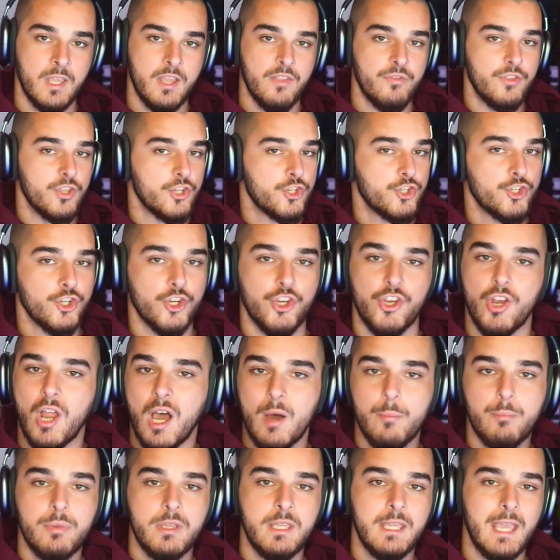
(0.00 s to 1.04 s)
This should
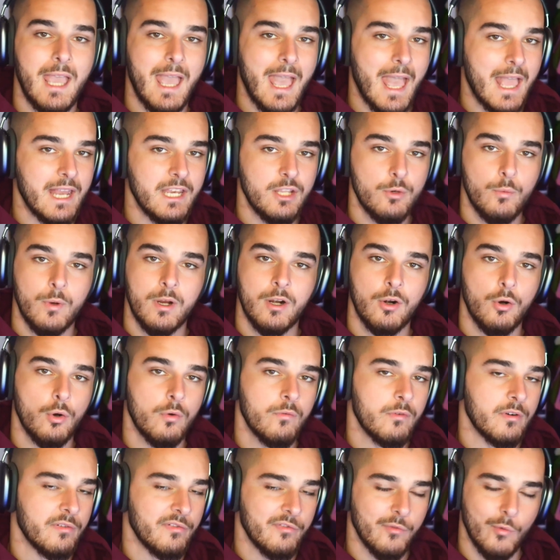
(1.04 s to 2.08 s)
not be anywhere
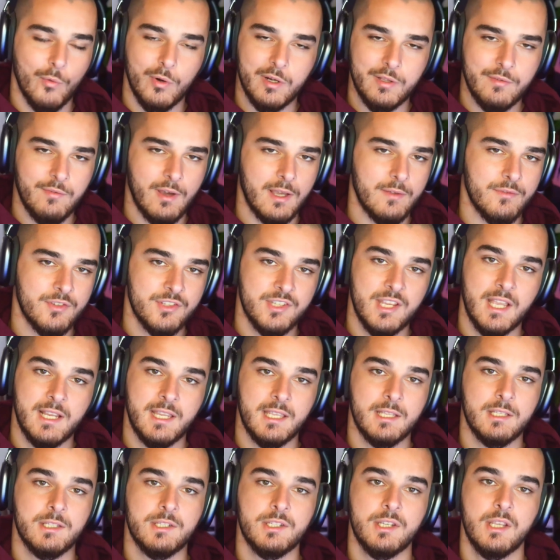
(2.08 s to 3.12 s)
over 45
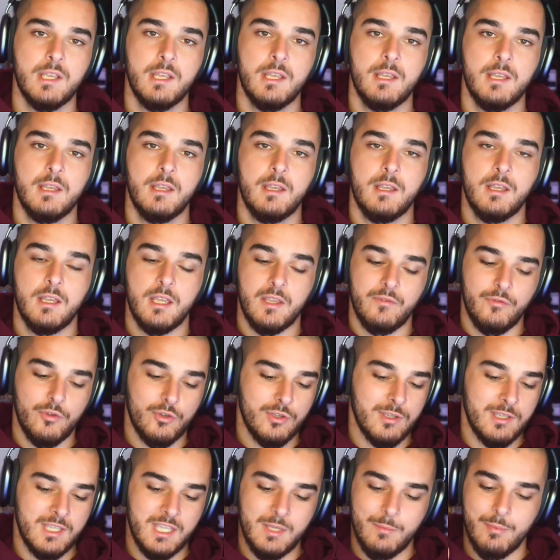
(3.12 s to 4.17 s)
seconds. If you
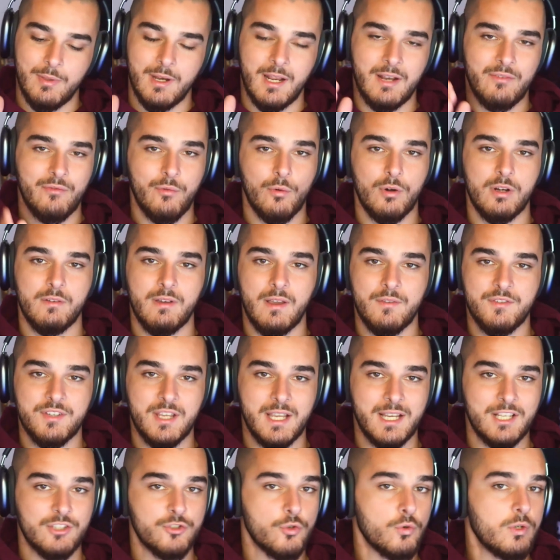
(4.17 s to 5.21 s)
can keep it at 45
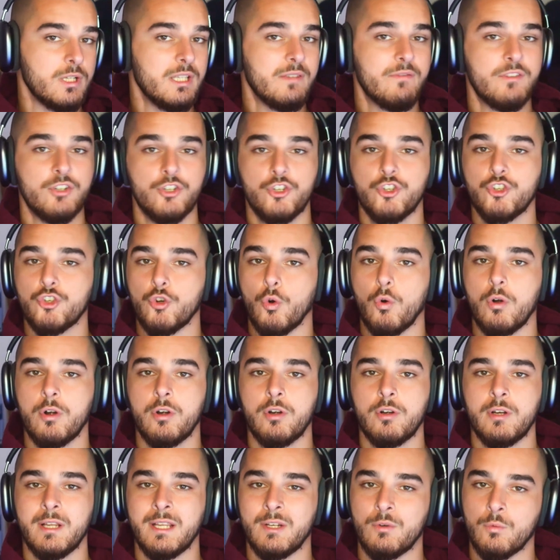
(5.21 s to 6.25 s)
seconds or even
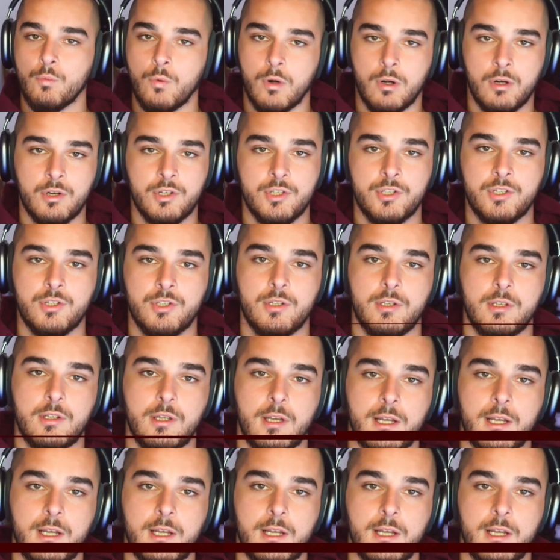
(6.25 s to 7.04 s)
shorter, it works.